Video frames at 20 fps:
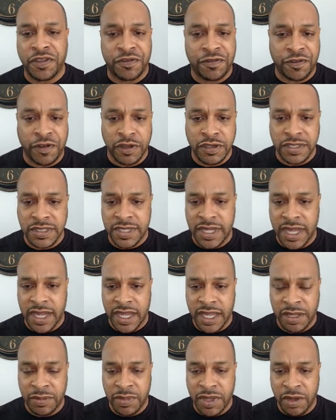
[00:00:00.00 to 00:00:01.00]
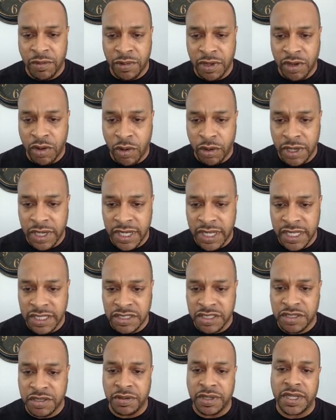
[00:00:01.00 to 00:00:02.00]
for the first time in recorded
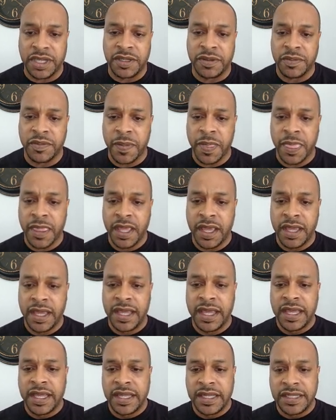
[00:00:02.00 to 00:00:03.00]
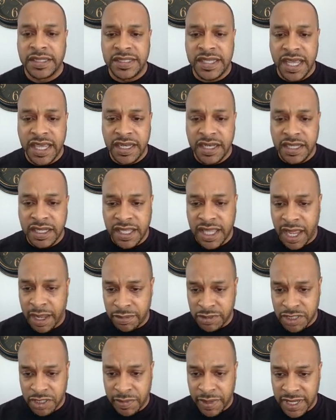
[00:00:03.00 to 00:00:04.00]
history. Data
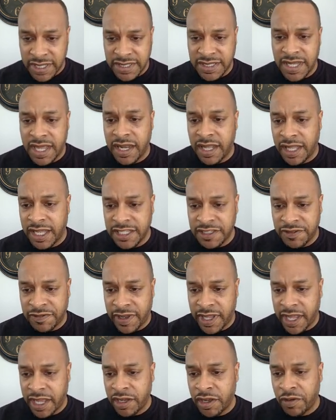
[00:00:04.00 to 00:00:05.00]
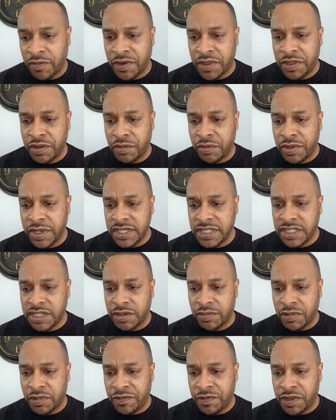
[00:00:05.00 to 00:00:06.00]
captured by satellites flying over the
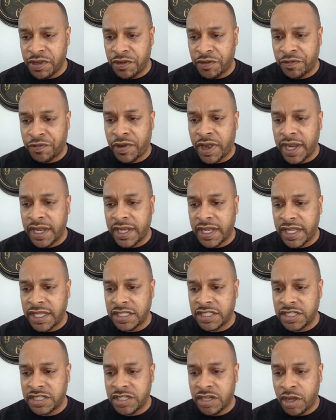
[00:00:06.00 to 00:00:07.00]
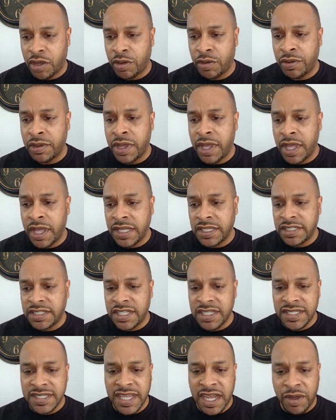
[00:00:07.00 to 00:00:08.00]
region revealed Friday show
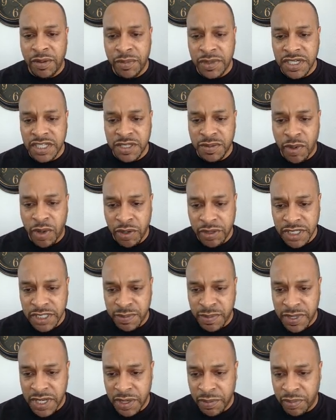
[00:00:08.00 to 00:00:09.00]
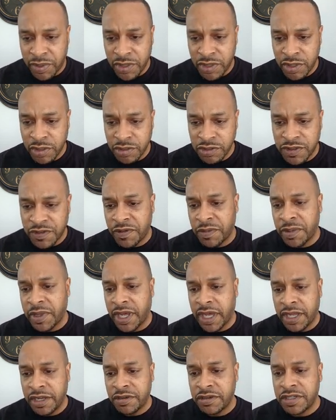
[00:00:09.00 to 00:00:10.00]
just how much smoke is being produced from
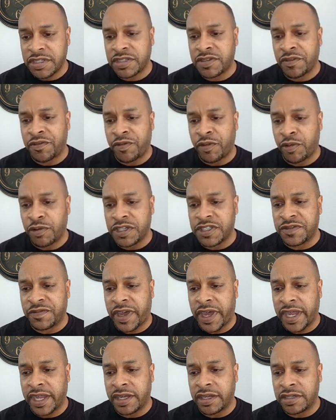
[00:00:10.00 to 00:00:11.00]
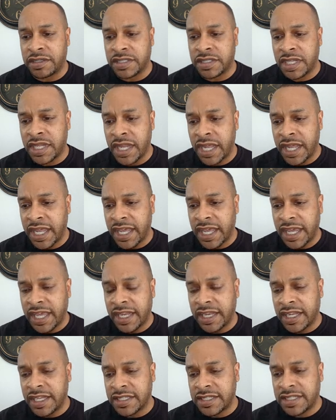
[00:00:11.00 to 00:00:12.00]
the hundreds of forest fires
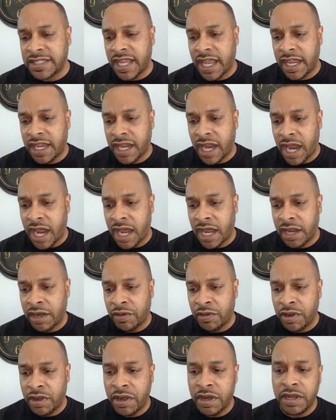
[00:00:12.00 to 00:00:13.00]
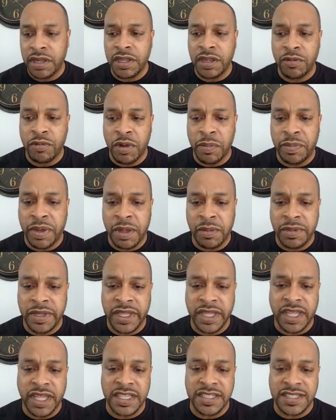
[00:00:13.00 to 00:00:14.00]
in the Sakha
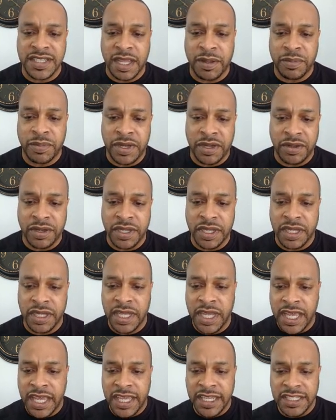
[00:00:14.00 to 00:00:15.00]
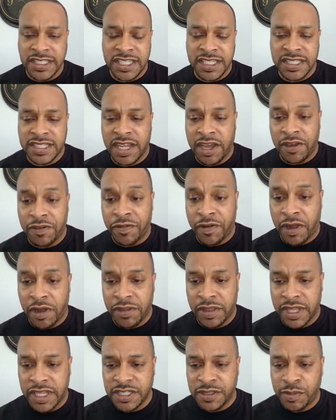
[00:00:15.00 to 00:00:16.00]
Republic in Siberia, and just how
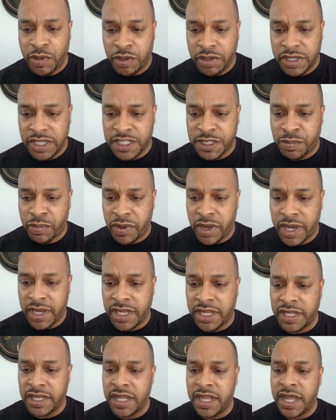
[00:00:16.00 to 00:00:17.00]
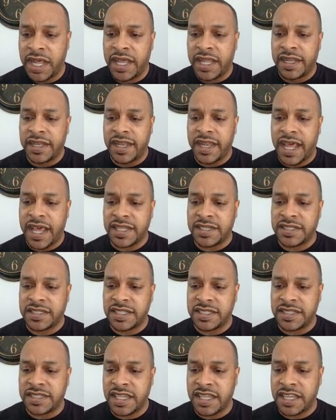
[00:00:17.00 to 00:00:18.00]
far that smoke is spreading.
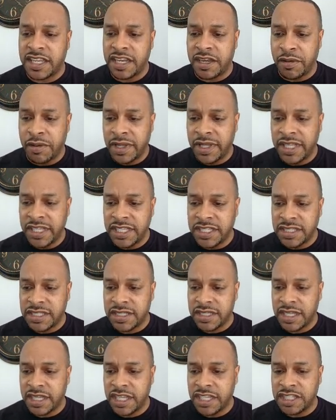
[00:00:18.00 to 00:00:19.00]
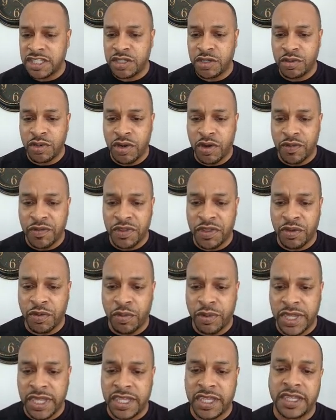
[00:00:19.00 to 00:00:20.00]
NASA said in a release issued over
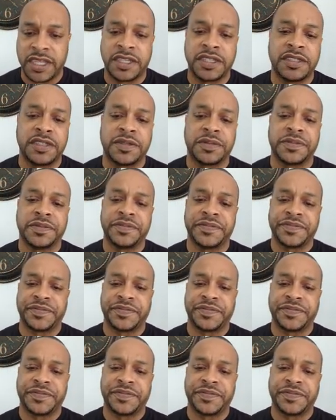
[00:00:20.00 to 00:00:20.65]
the weekend,